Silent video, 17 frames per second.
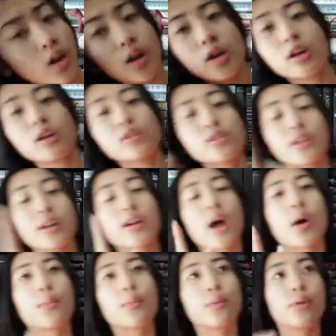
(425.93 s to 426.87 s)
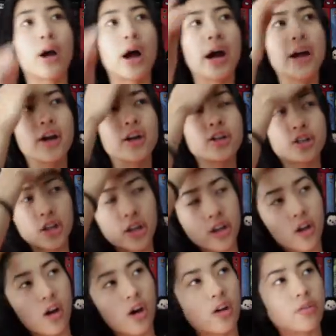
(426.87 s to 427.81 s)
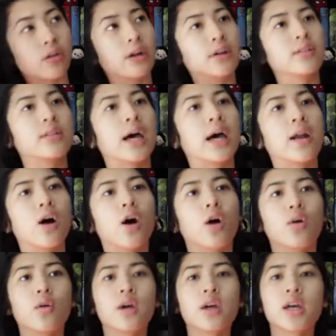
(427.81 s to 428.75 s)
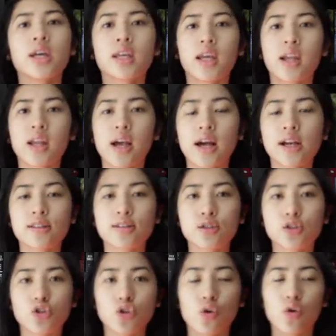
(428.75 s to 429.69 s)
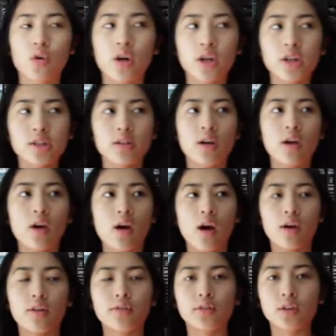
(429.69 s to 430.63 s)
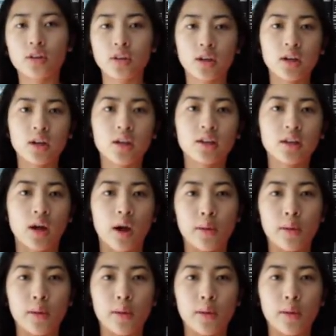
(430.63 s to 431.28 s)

And I also like how prior Jenny Han wrote that, oh, Kitty has the chores of cleaning the